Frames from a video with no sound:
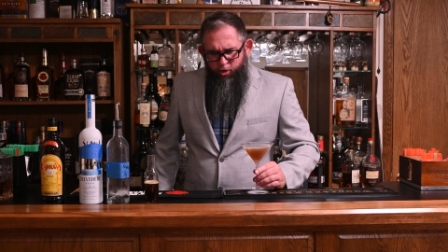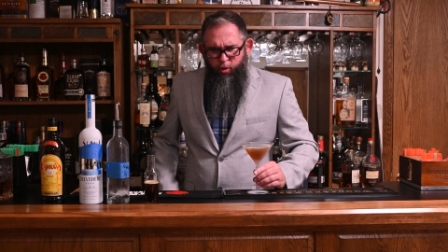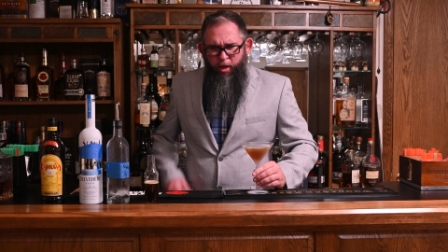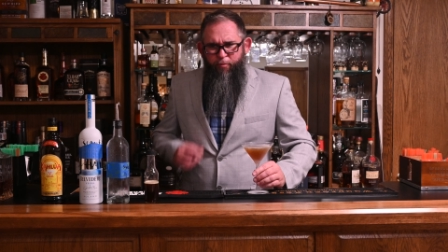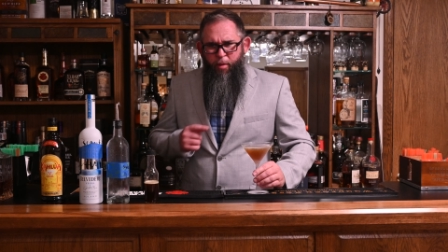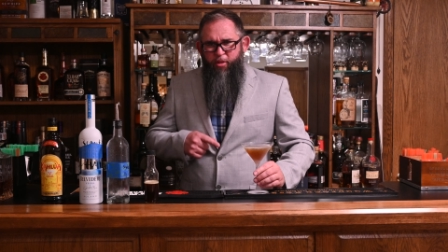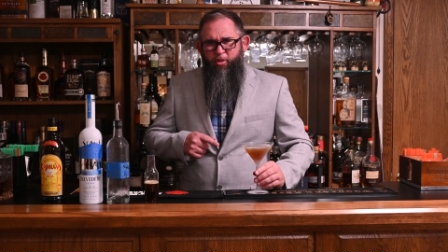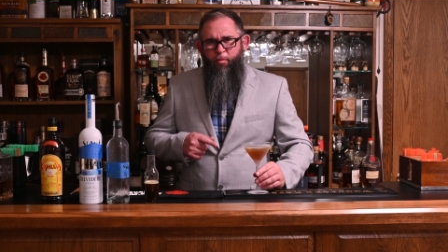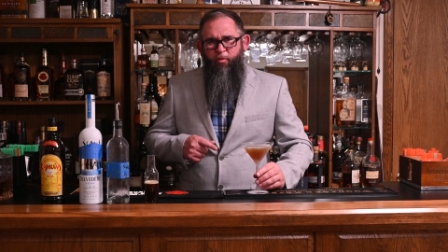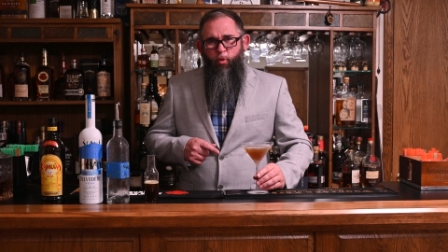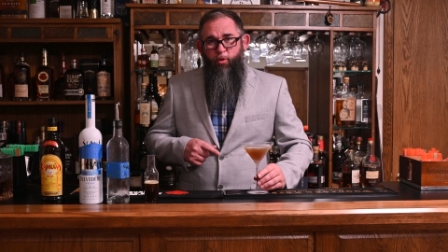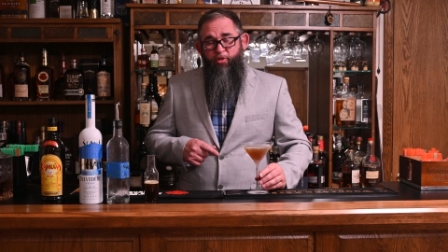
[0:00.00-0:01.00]
So I have made this
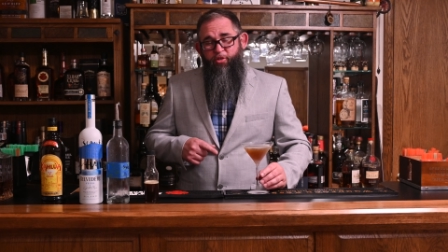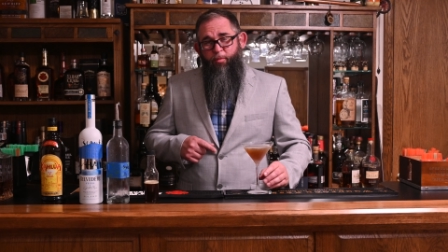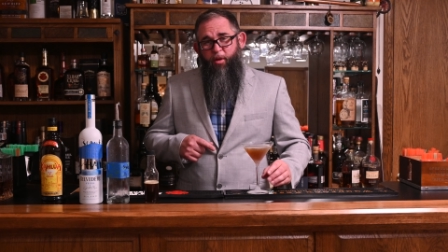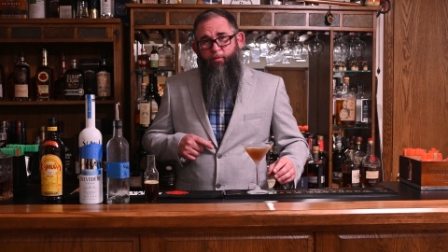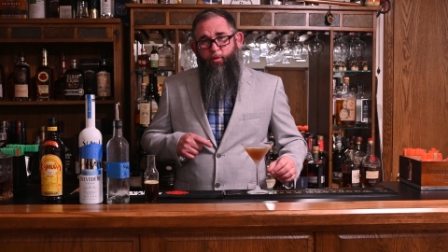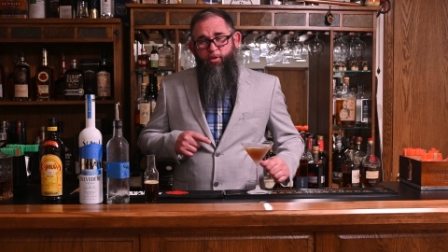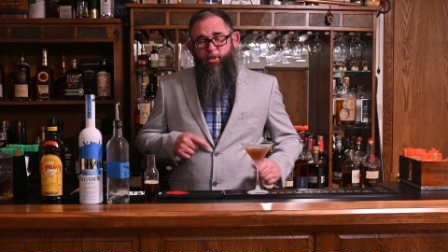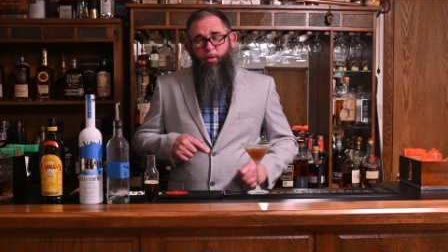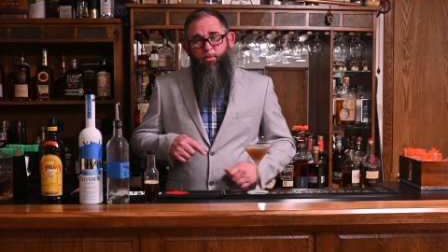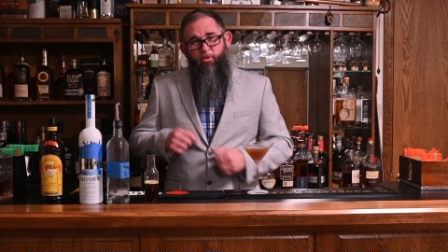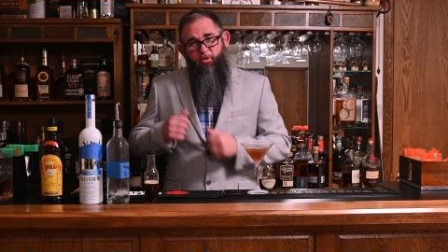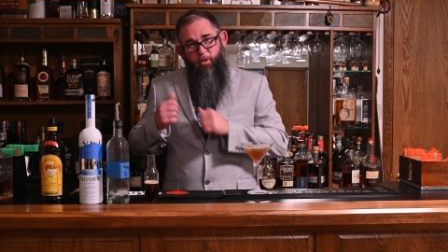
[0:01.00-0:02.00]
before. This is my first
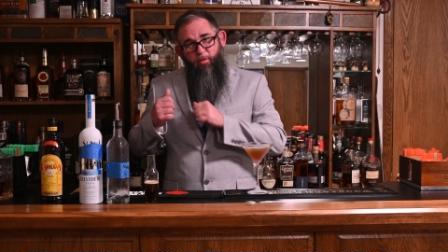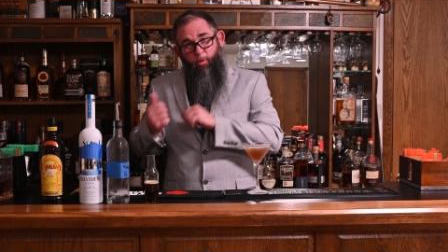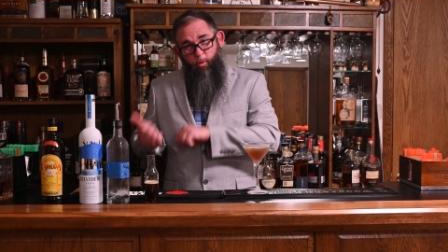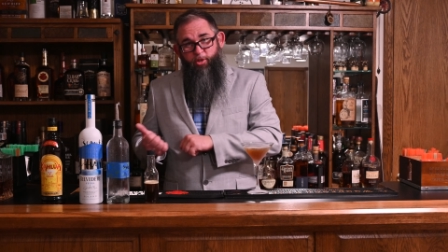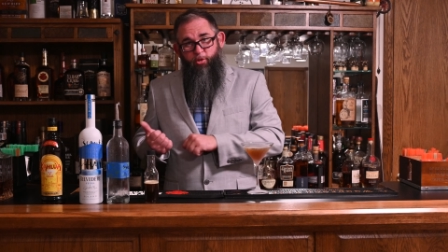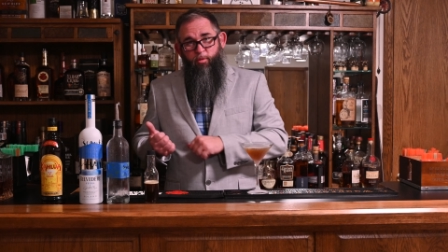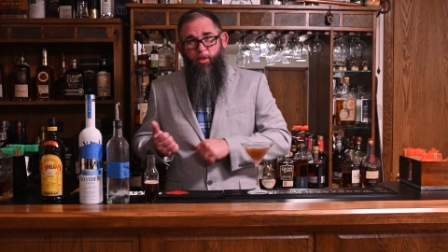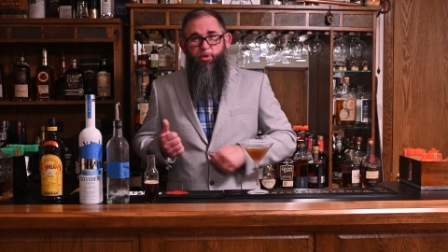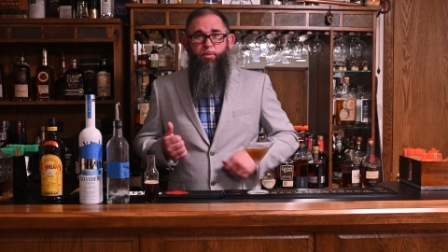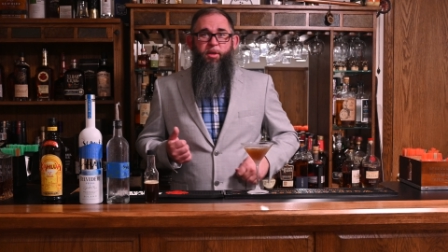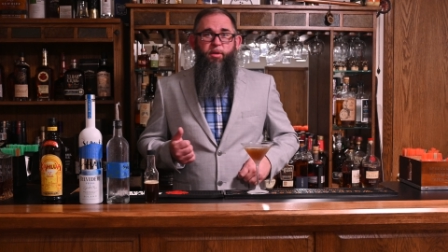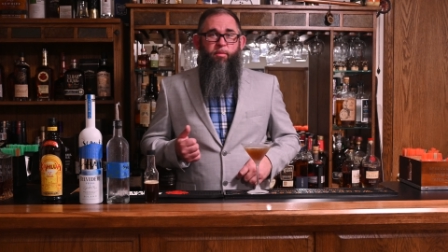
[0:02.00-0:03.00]
time using the original
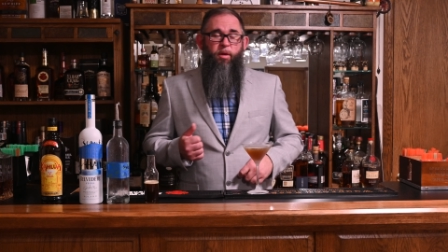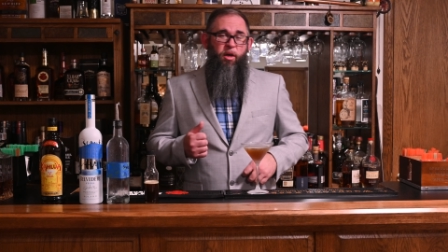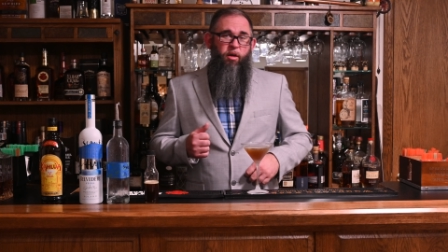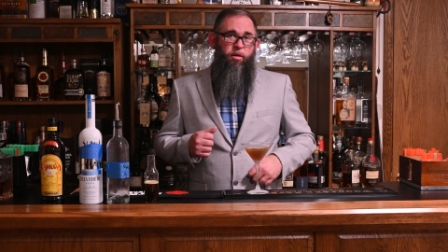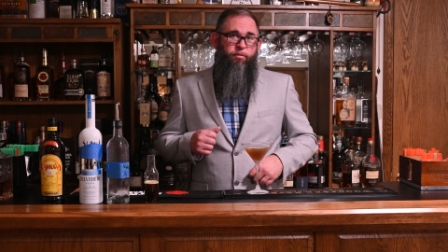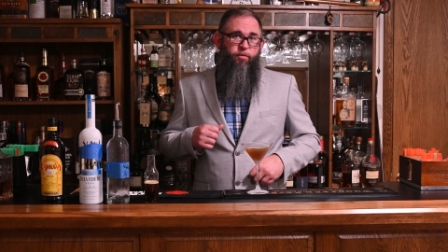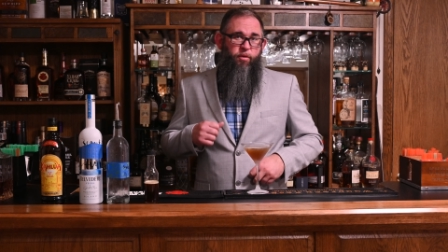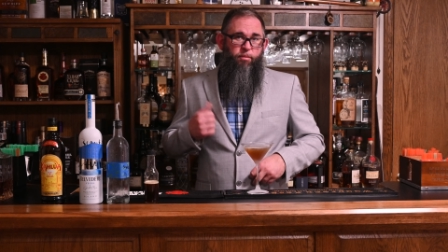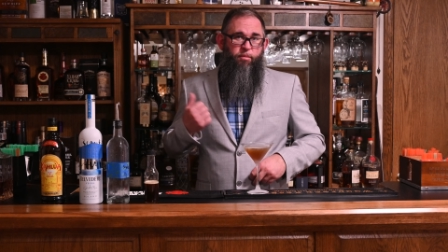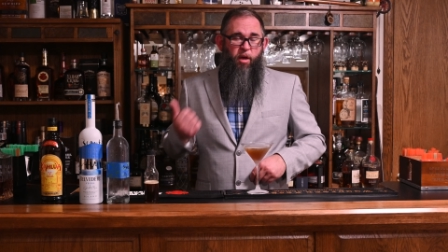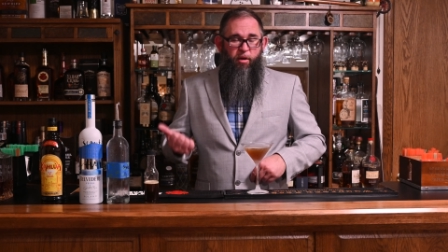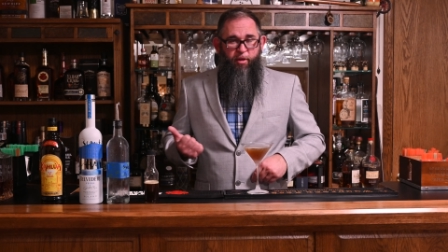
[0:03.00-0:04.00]
recipe
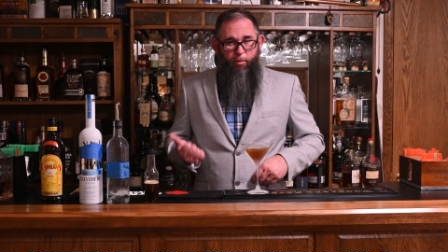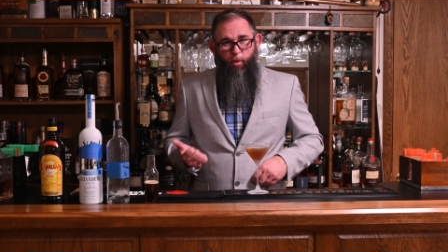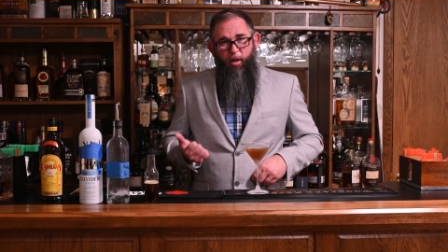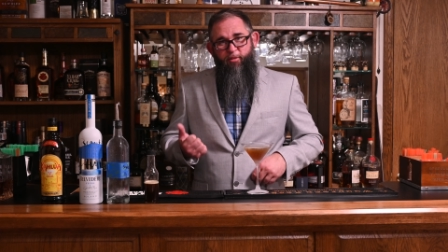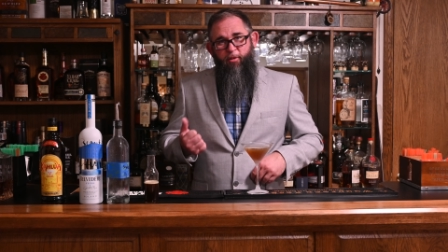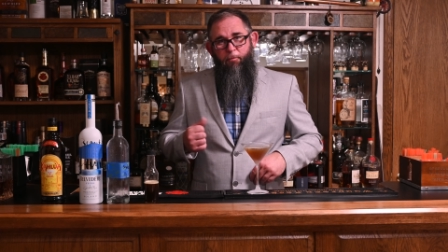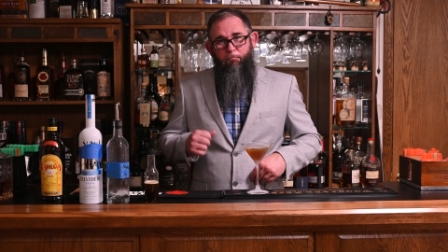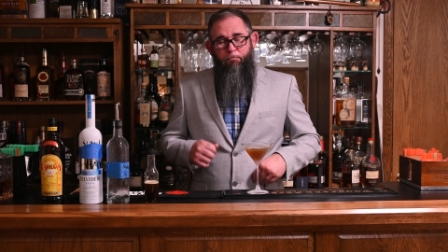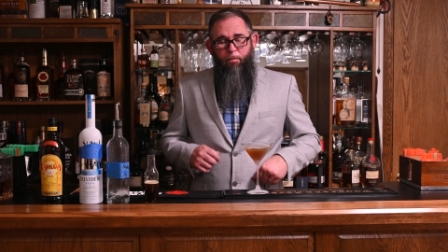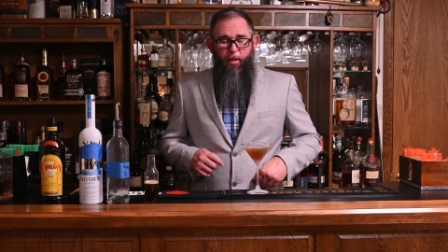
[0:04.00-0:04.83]
from Dick Bradsell.